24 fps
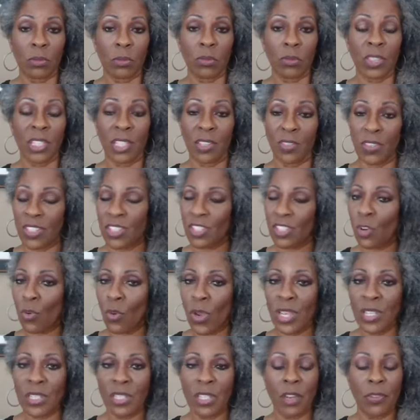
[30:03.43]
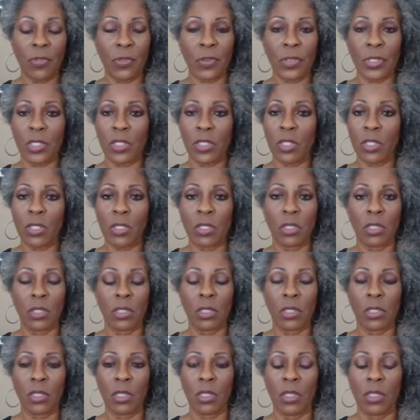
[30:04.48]
give us great deference.
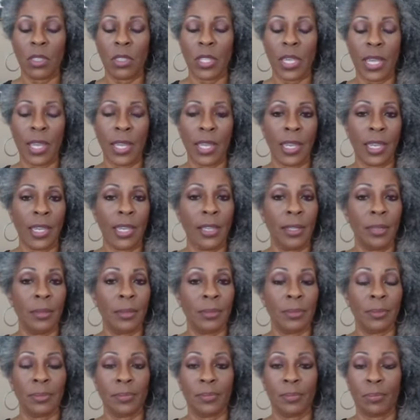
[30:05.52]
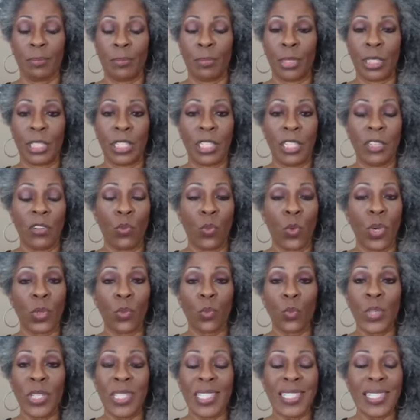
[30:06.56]
They believe what
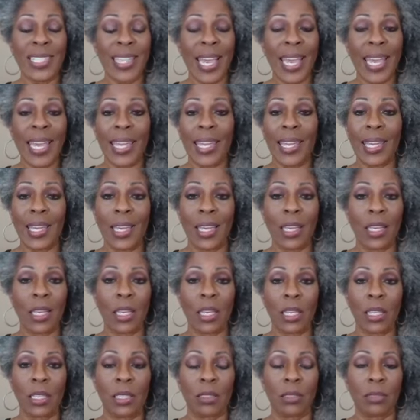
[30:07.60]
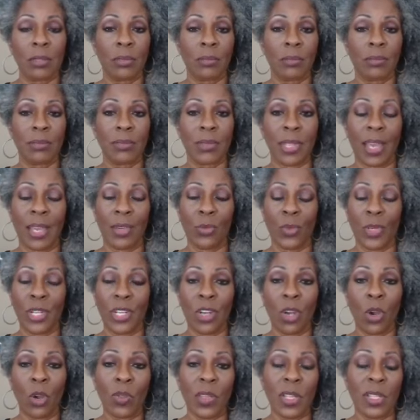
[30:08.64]
we say. And we
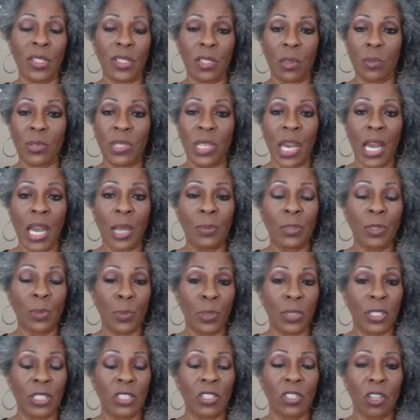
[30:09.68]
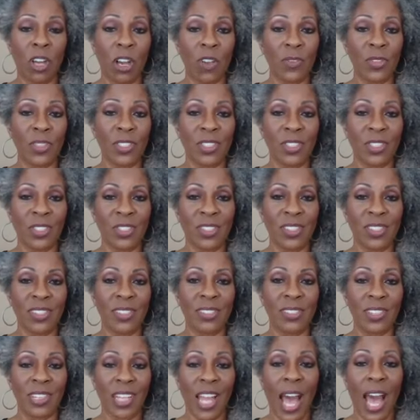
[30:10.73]
know that sometimes police officers
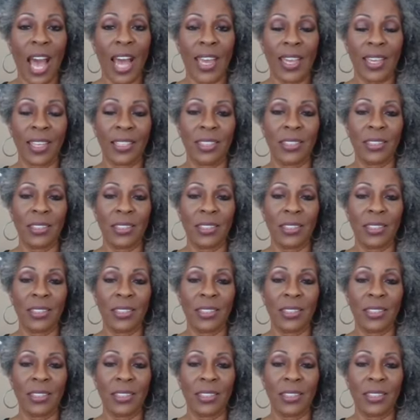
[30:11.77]
lie.